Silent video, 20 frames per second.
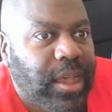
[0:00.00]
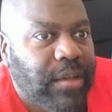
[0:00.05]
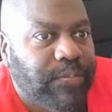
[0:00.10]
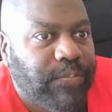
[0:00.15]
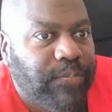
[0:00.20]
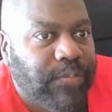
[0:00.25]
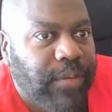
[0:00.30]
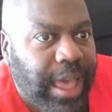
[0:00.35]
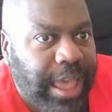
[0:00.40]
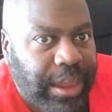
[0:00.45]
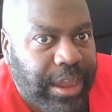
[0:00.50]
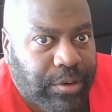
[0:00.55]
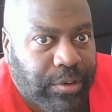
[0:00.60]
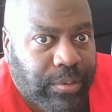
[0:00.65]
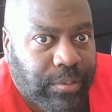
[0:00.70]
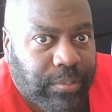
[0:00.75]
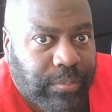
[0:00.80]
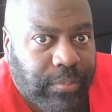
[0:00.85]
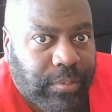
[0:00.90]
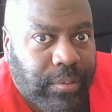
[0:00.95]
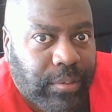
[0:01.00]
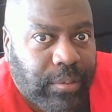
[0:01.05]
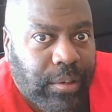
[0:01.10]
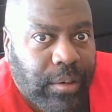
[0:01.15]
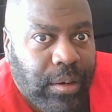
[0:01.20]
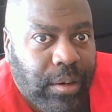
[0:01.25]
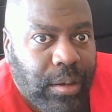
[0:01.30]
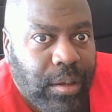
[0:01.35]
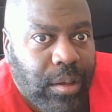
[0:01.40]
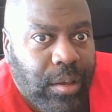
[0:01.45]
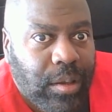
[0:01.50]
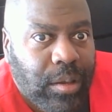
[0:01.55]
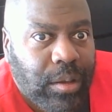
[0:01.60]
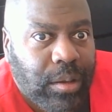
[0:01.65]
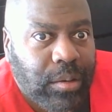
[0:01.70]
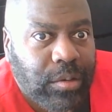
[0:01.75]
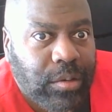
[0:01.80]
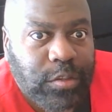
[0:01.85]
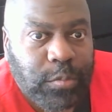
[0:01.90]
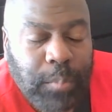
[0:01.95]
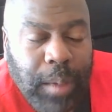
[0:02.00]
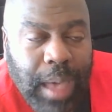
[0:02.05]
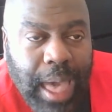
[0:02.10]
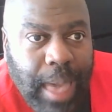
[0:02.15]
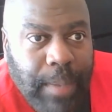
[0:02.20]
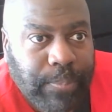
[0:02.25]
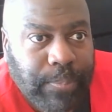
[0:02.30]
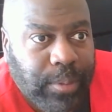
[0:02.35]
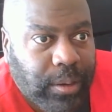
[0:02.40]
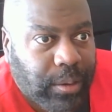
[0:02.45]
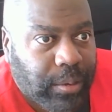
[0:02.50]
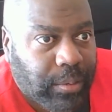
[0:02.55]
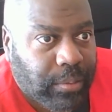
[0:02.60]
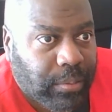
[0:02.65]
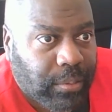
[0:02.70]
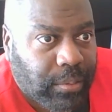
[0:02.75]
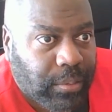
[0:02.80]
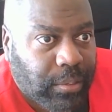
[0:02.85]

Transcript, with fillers: a fighter who's popular,